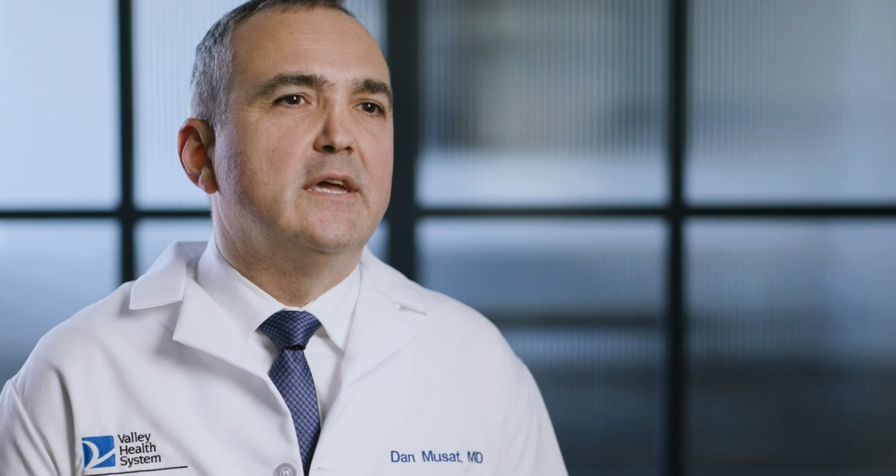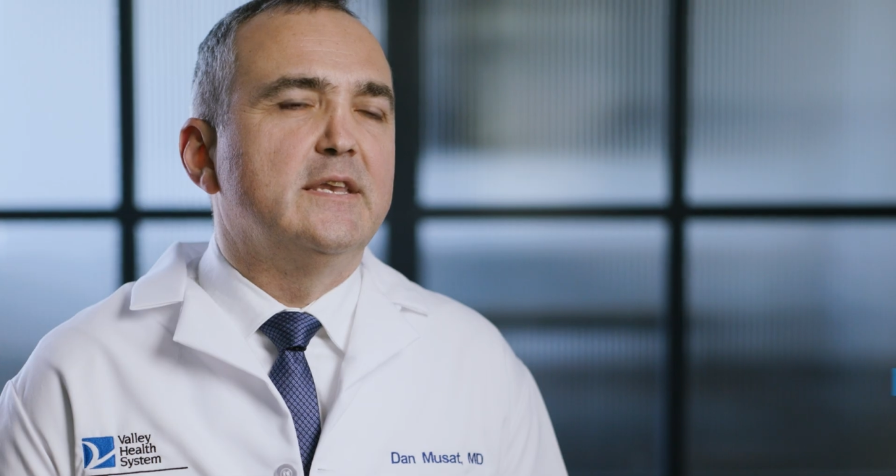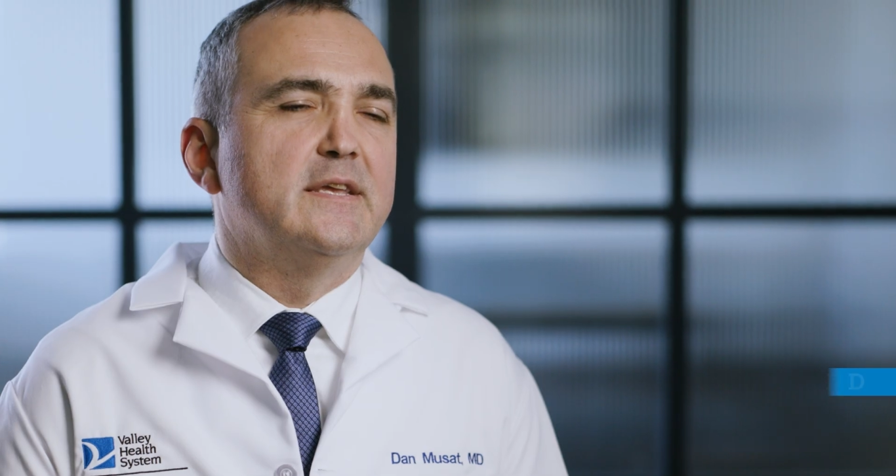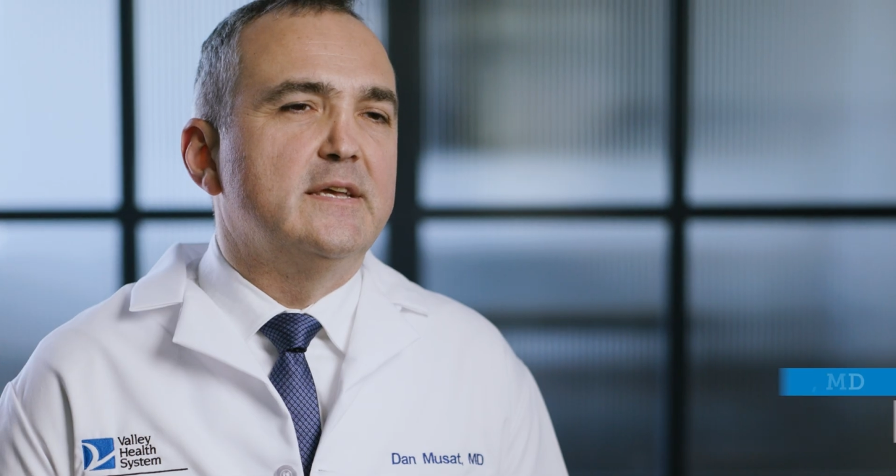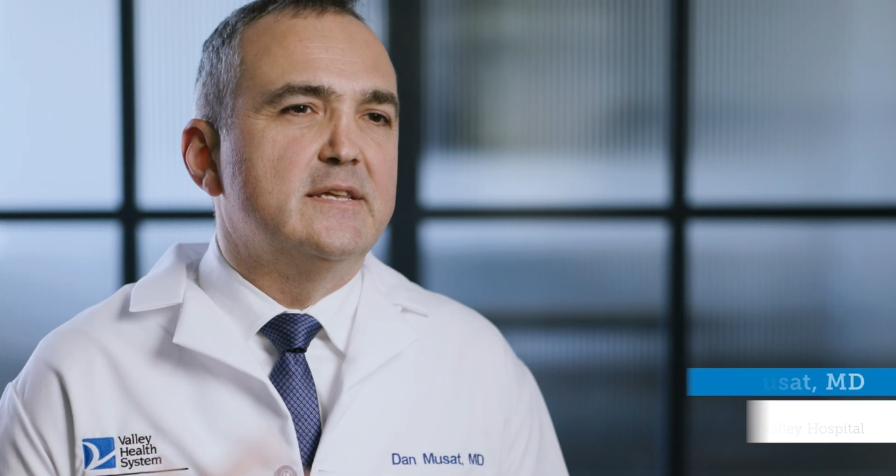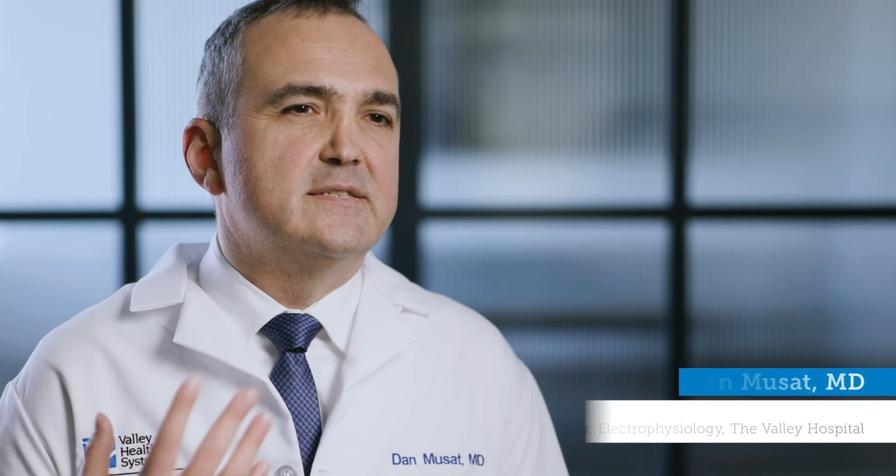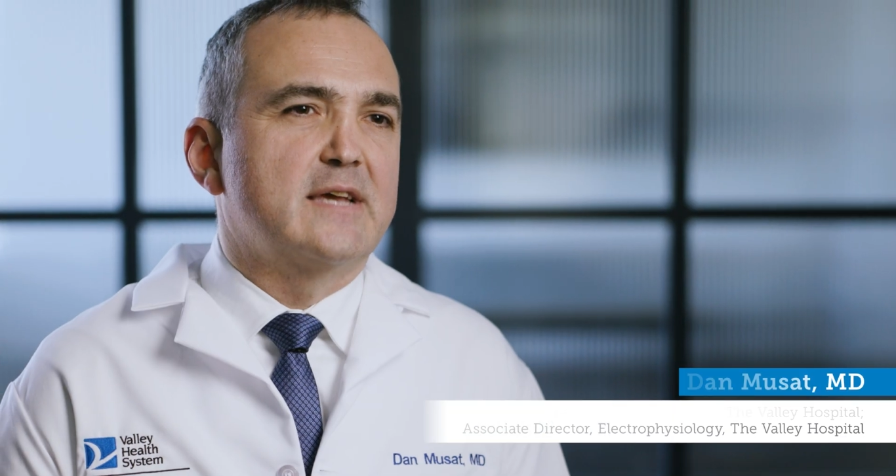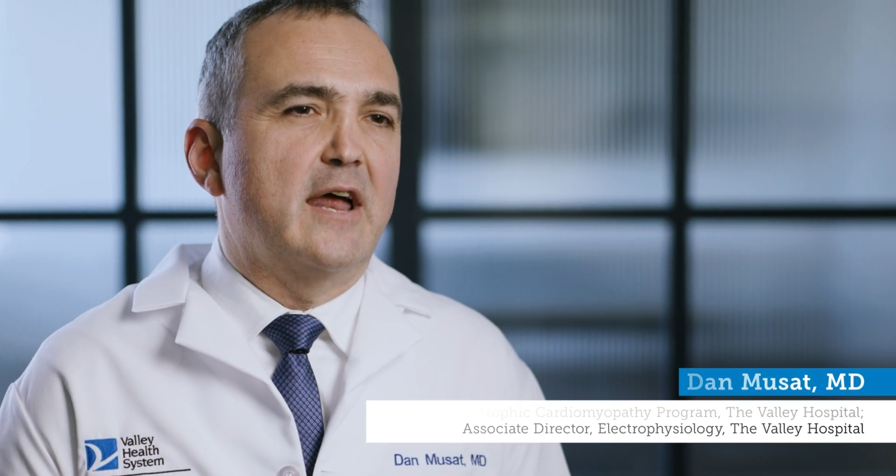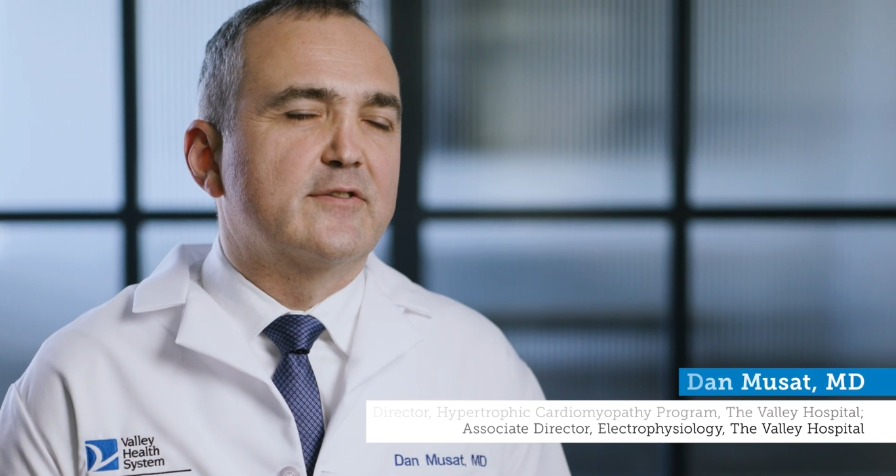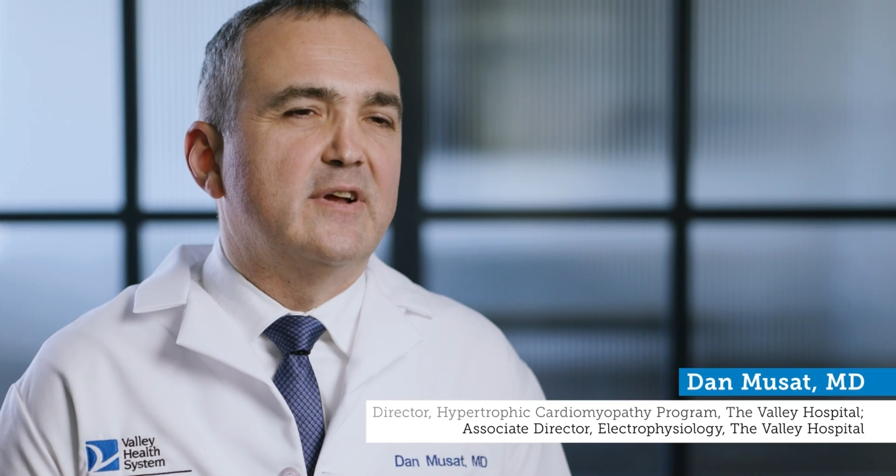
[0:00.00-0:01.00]
It is
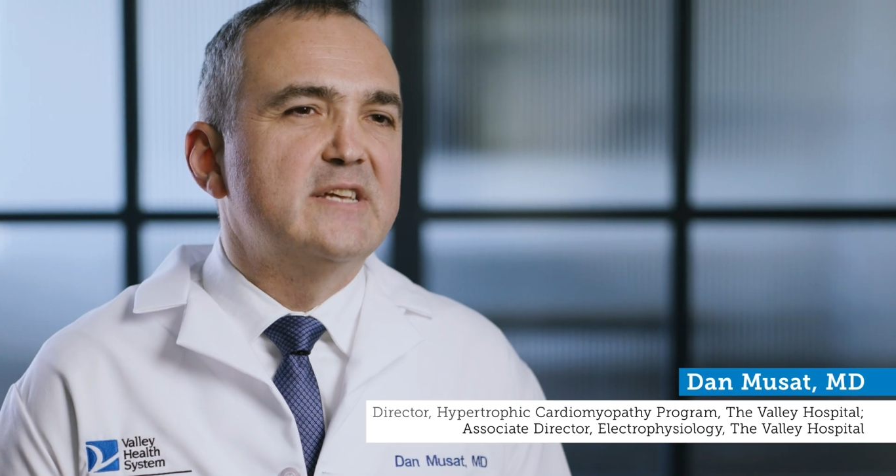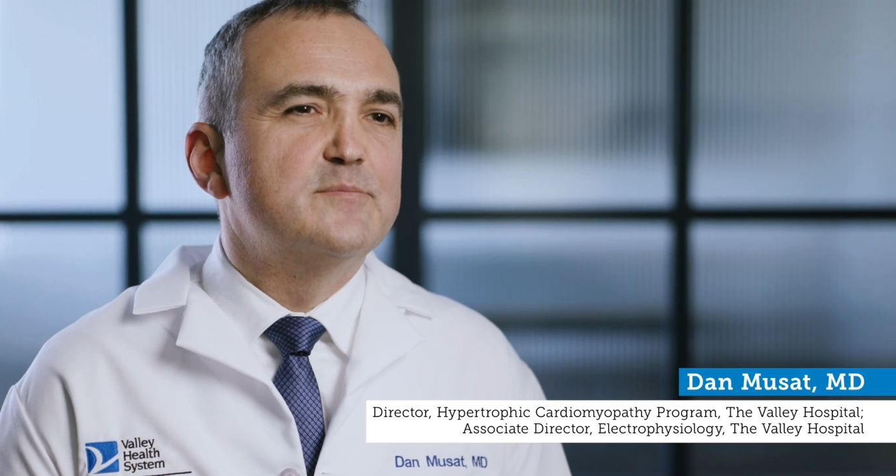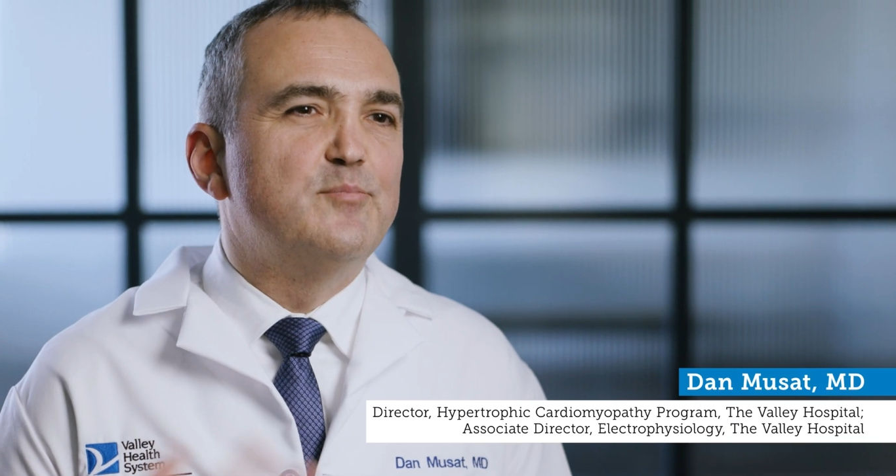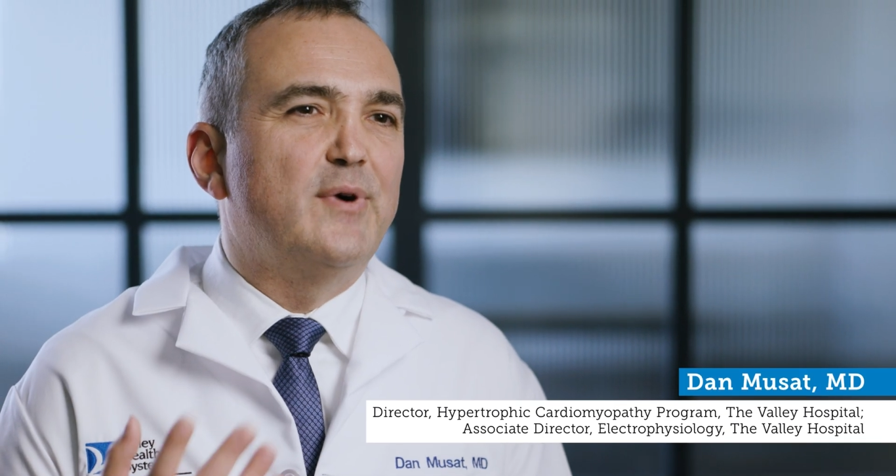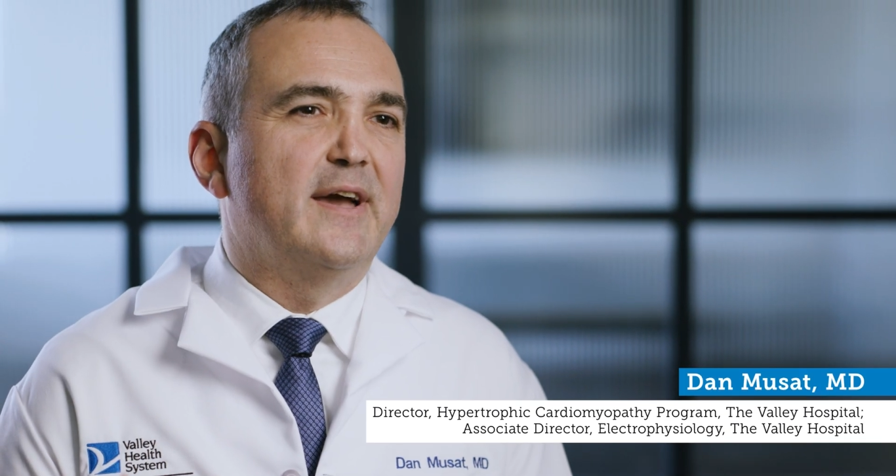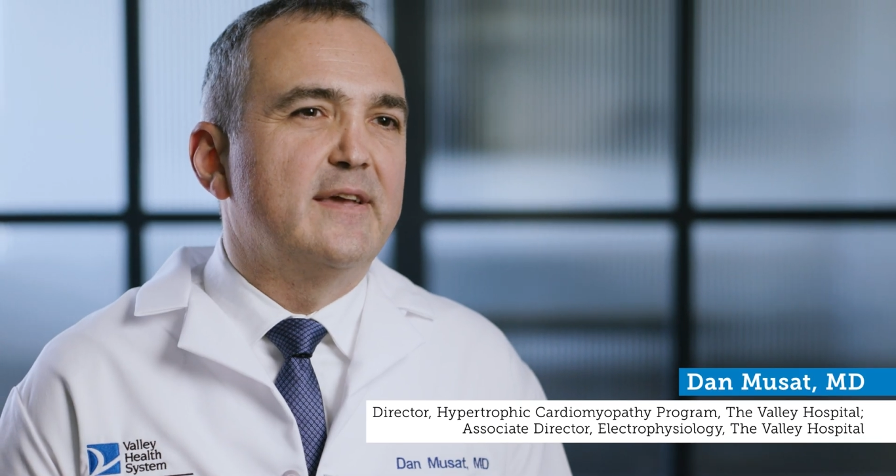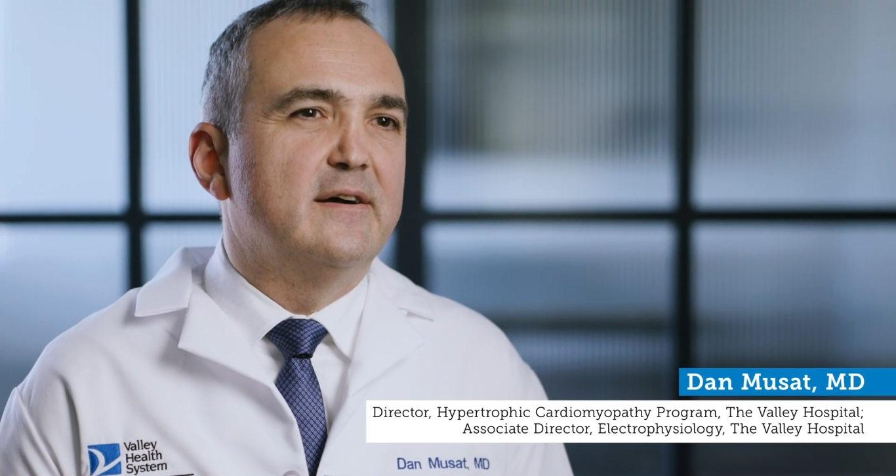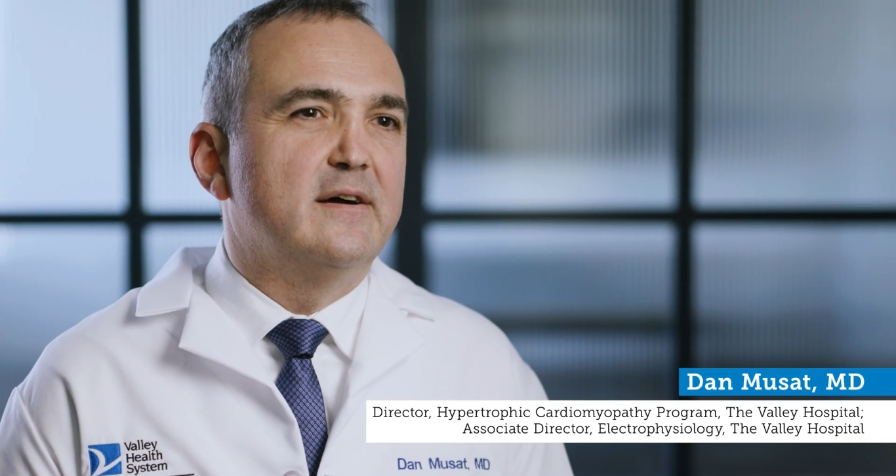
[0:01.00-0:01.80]
characterized by